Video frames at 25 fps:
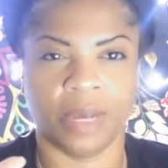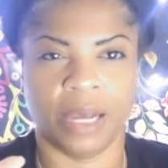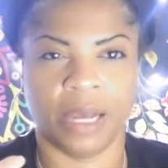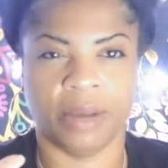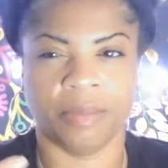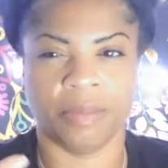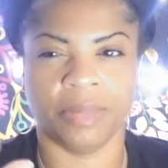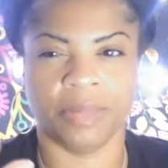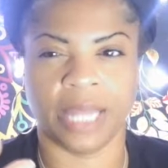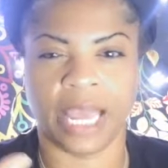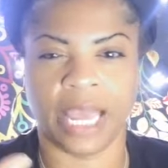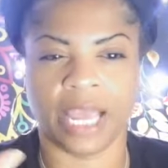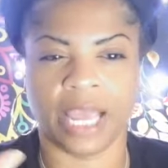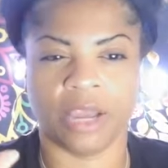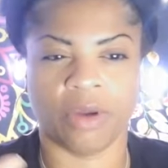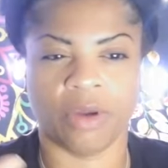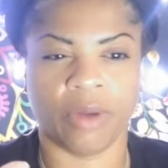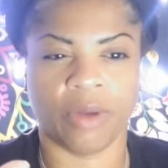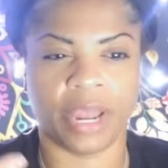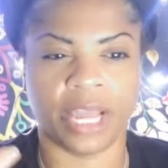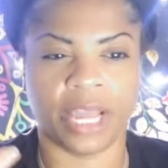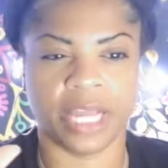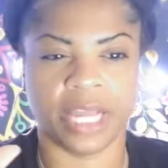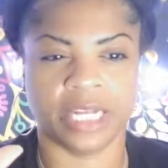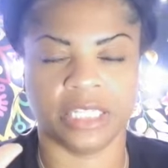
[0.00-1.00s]
a black
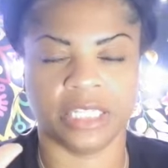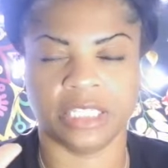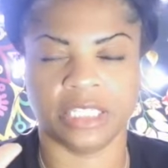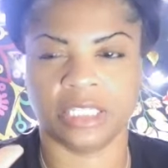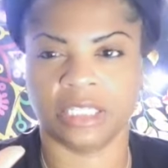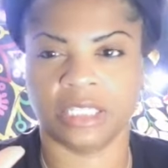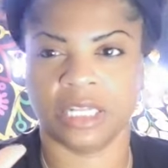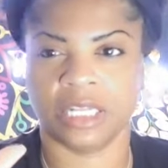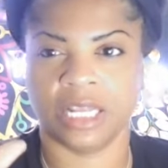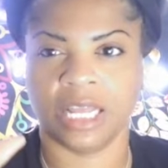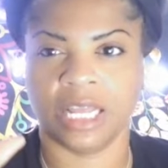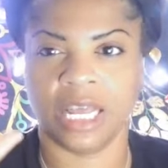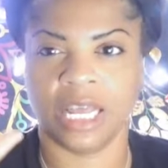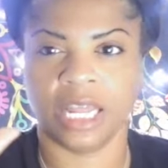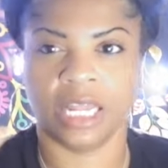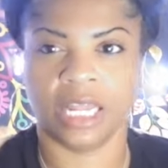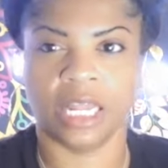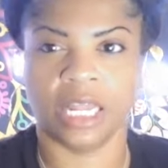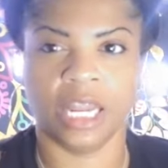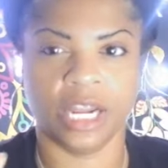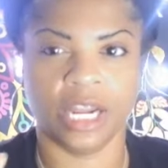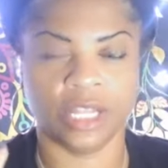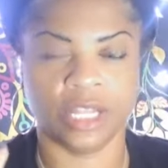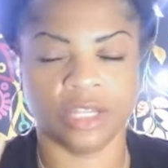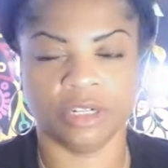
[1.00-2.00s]
grayish
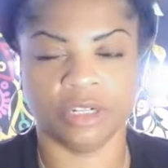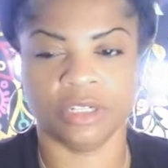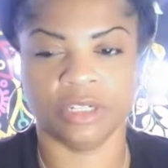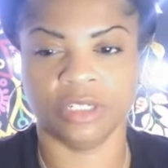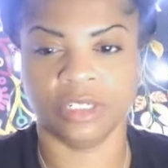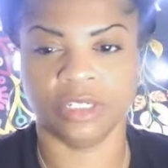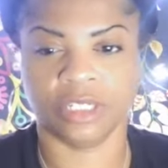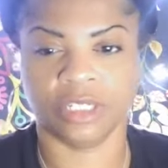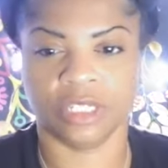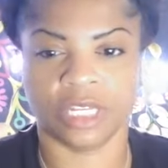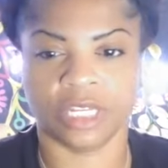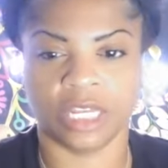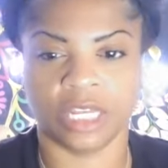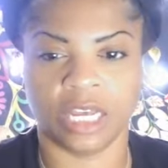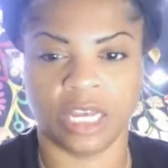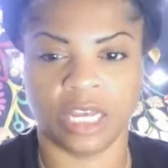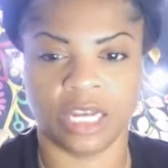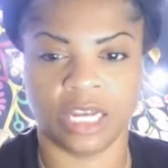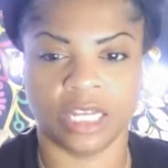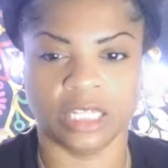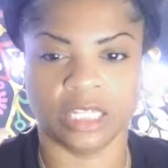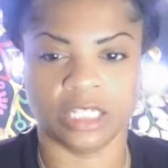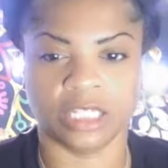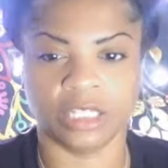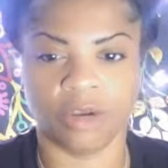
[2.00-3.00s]
leather
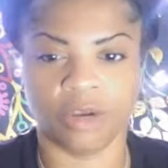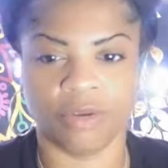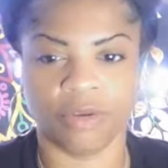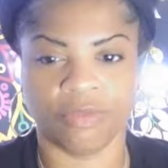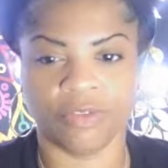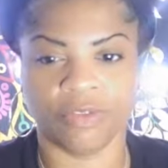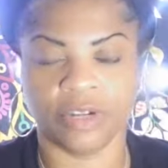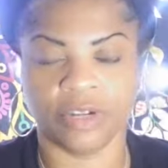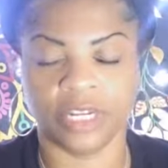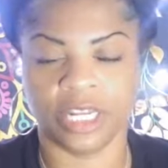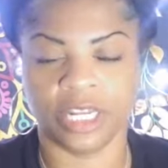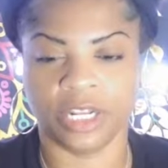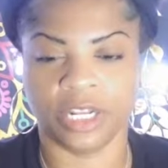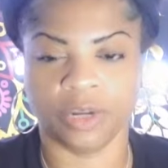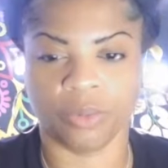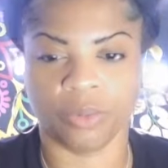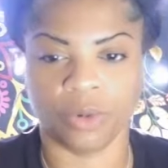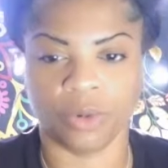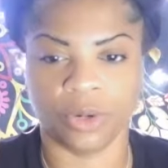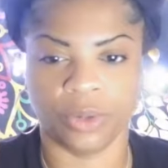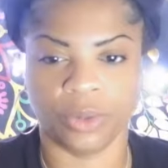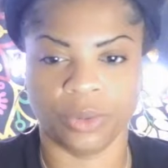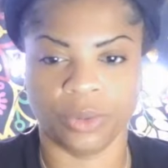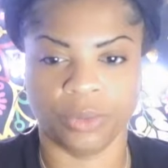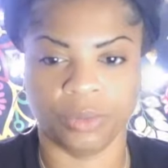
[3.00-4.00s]
uh, sofa in the
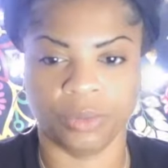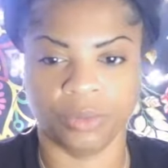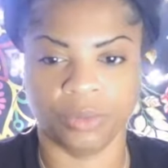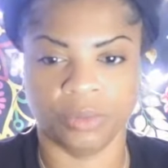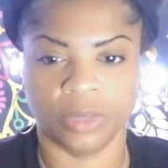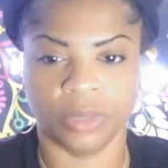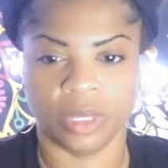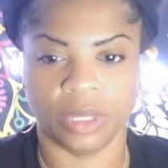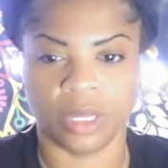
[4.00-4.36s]
room.